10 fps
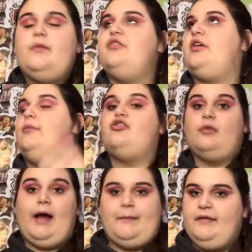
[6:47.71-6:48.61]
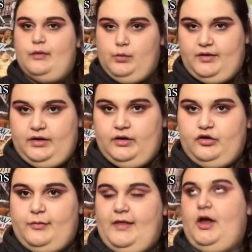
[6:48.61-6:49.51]
which I'm so happy there wasn't. So
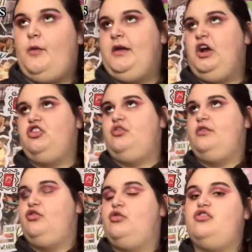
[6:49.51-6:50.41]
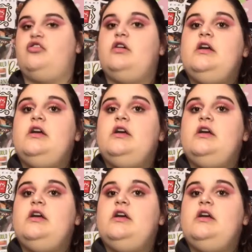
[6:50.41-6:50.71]
be like, oh my gosh, it wasn't torture.